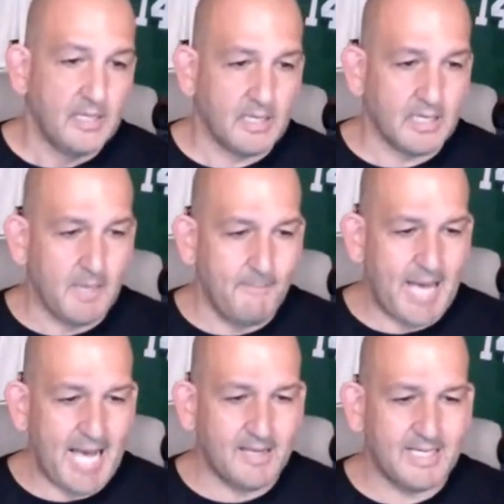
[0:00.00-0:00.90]
Going to come
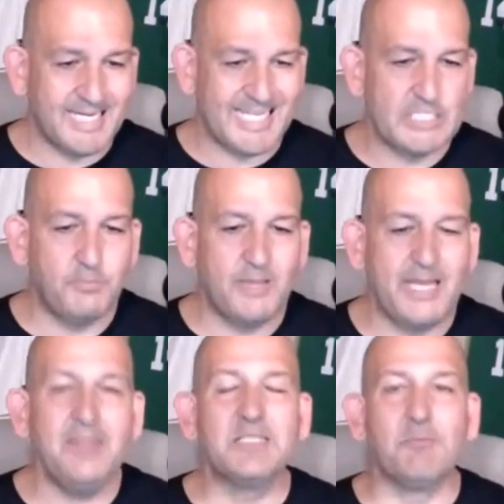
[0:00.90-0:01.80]
back, going to
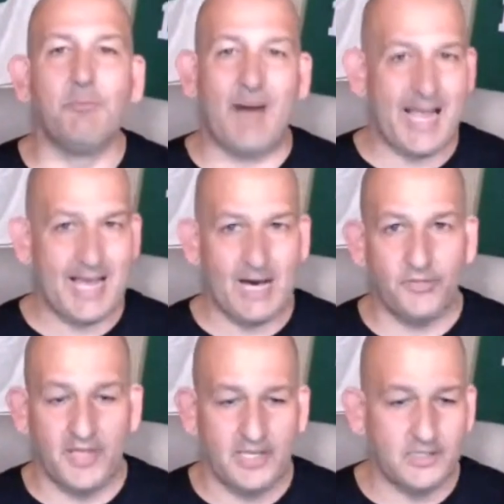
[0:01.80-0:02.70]
explain this buyout
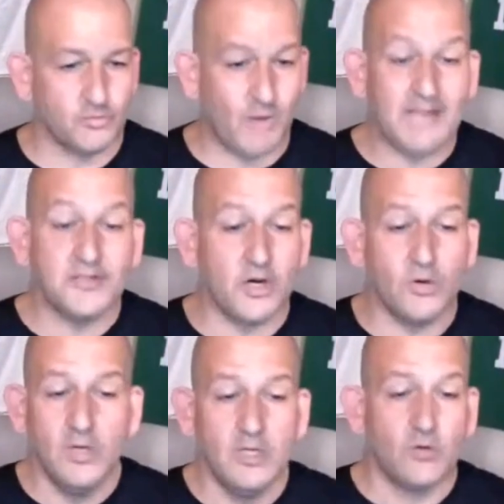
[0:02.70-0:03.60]
thing, because
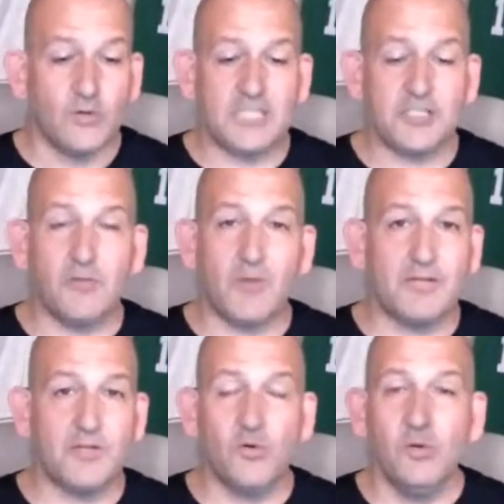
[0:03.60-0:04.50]
Rajon
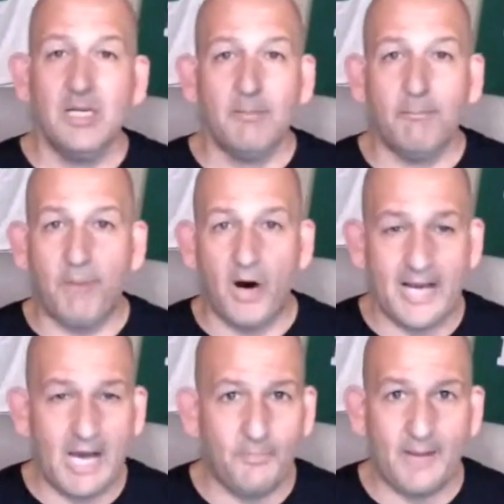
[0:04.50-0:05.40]
Rondo bought
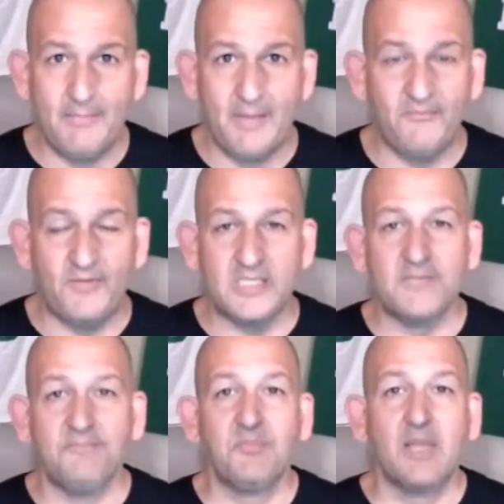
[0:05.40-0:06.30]
out by
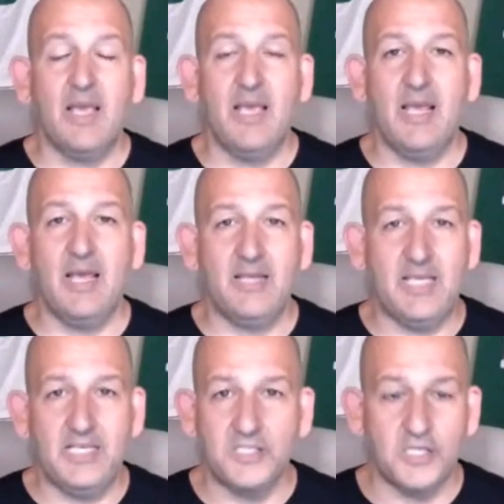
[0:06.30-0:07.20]
Memphis, and
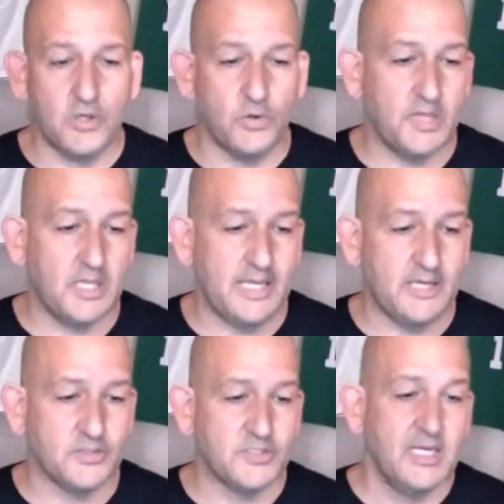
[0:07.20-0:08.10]
he's going to go to the
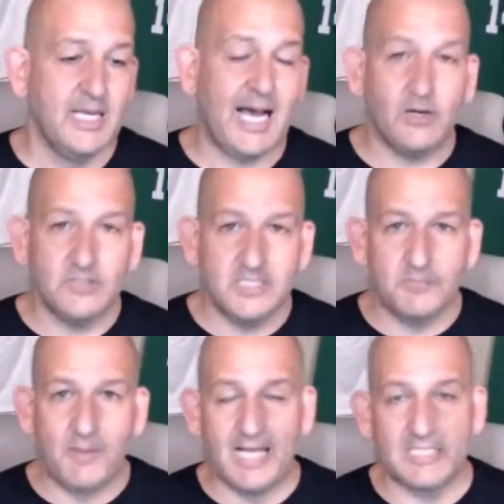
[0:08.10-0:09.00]
Lakers. How is this
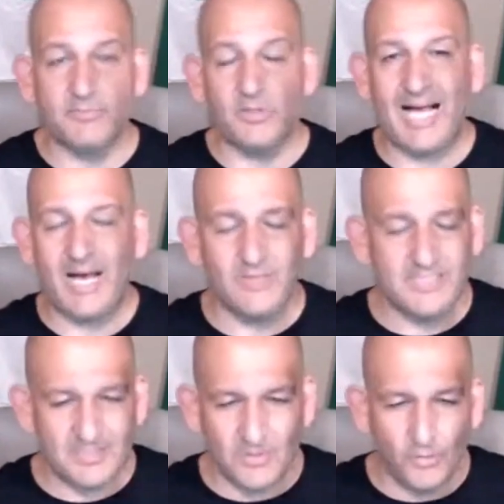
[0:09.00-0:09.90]
possible? How does
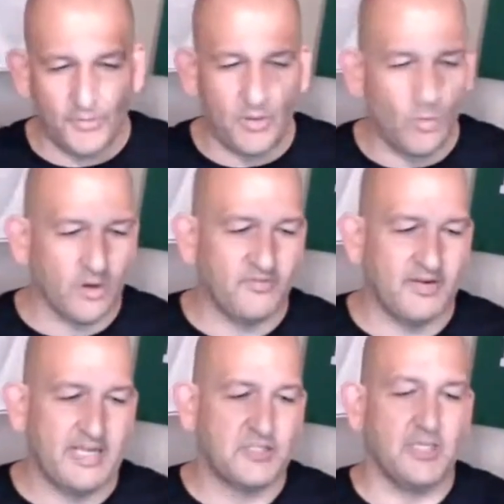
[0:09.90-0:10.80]
this whole thing work
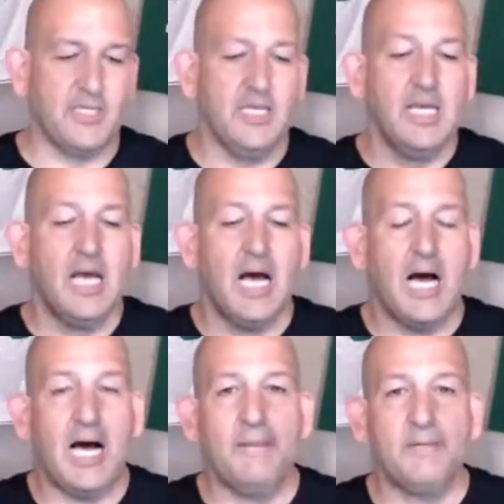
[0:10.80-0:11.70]
financially?
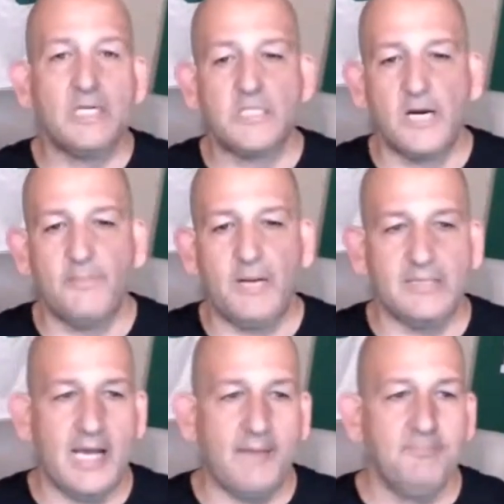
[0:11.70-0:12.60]
I'm going to talk about
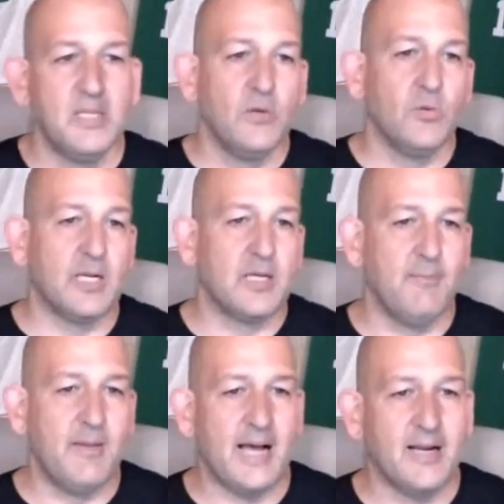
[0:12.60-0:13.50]
that when I
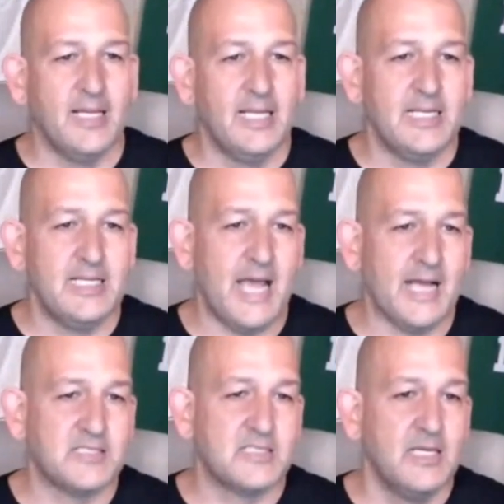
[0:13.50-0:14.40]
come back
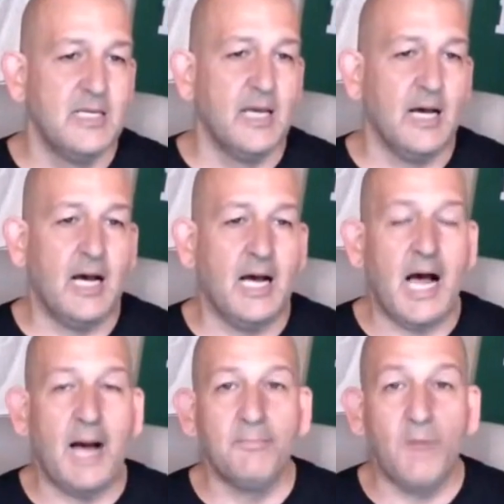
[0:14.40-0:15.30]
next.
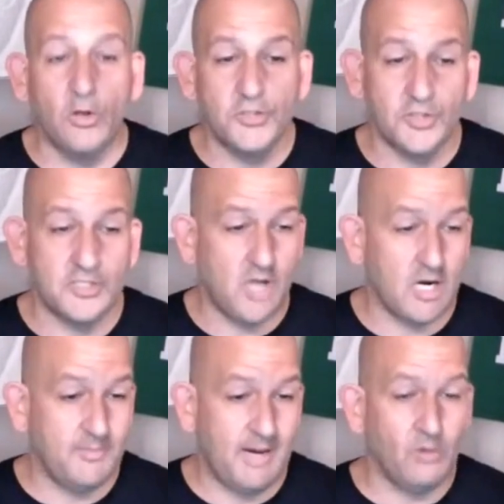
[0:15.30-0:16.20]
I'm also going to
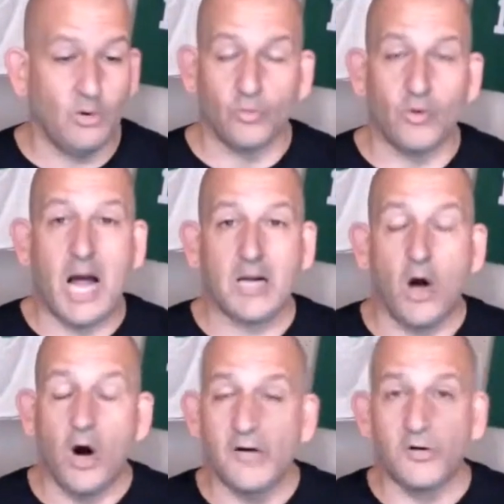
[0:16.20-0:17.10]
talk about Rock
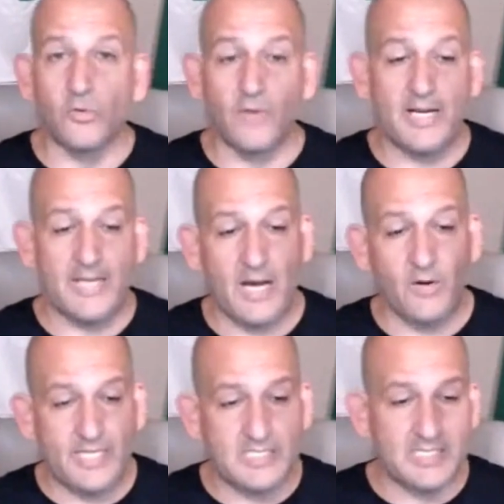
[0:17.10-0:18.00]
Auto right
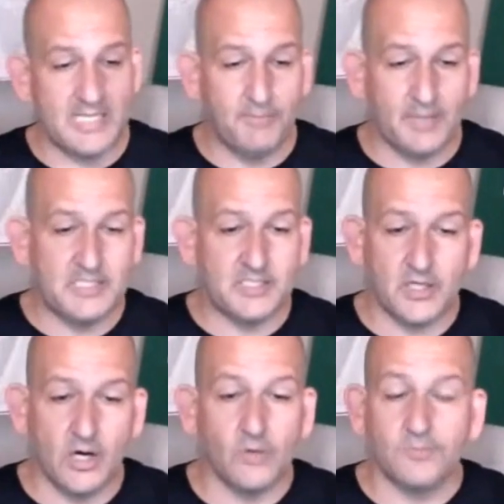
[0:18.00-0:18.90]
now. It's the place to
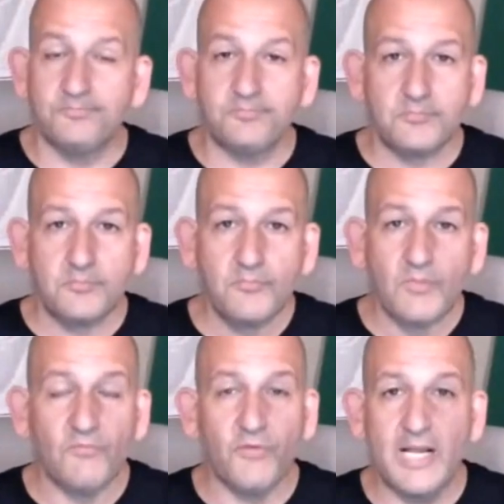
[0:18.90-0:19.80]
go
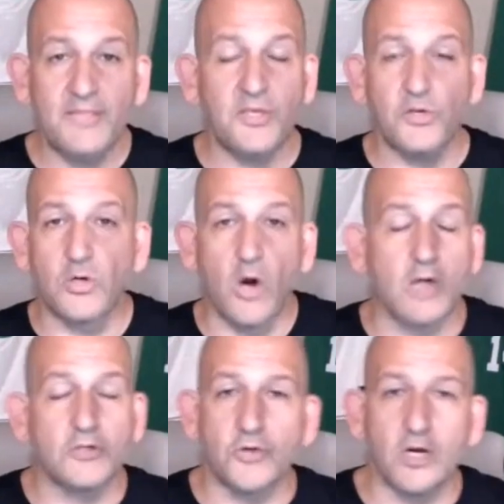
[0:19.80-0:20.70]
for anything, your
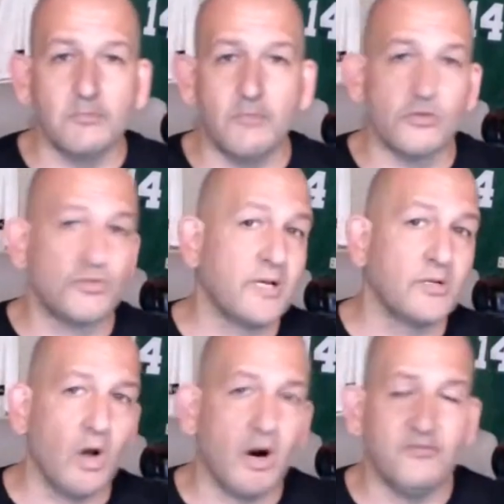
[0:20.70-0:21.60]
car, truck,
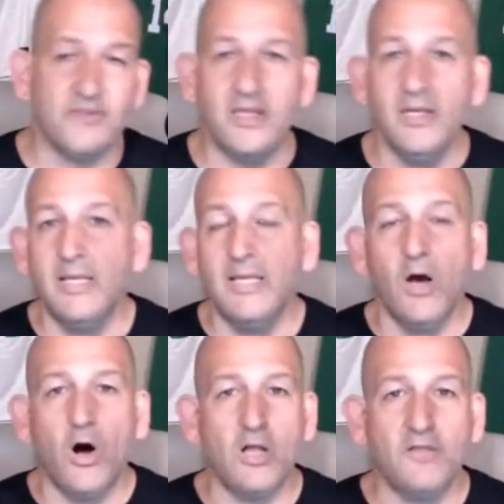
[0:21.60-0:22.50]
motorcycle, RV,
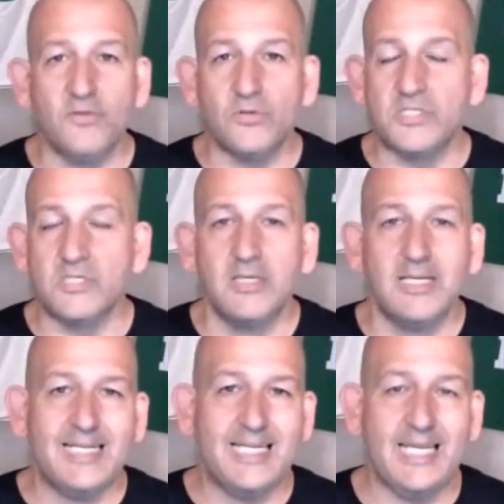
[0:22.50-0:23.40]
all of those
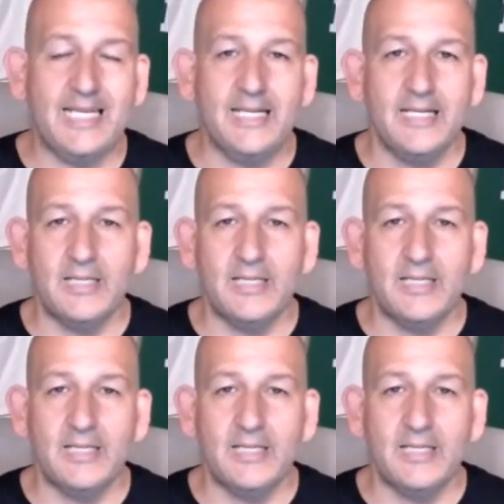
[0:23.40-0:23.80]
need.